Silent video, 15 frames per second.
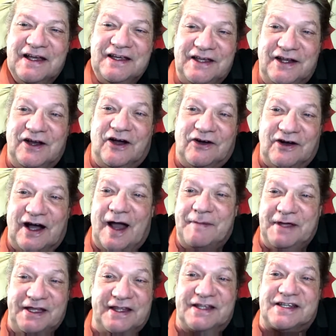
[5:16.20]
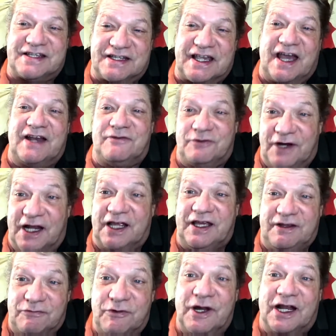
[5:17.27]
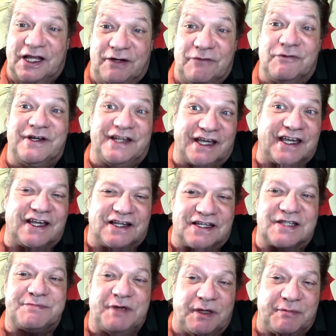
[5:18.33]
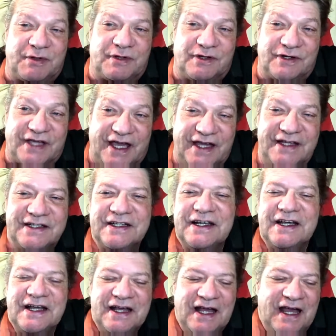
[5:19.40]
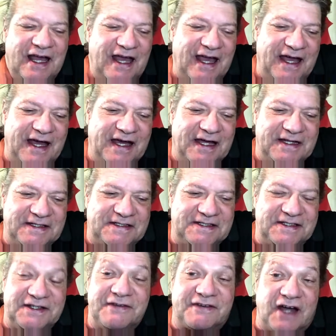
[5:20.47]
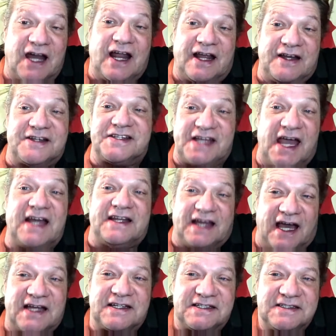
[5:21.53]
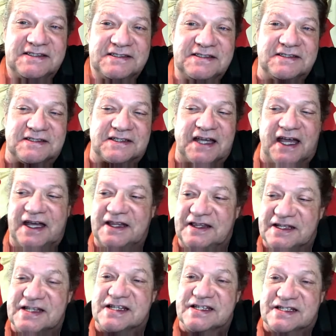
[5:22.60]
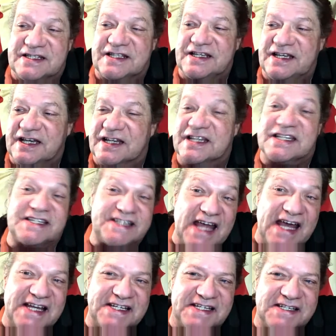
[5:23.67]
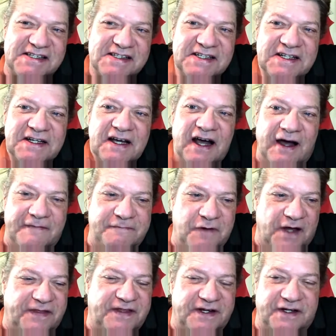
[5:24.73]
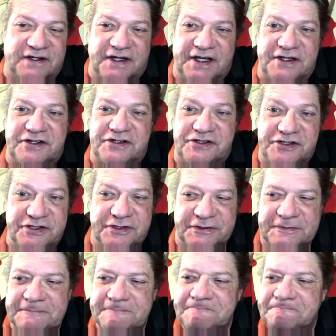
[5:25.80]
I mean, this is getting really, really ridiculous, people. Okay, and you've got to understand that. Okay, this is the extent of what they're going to do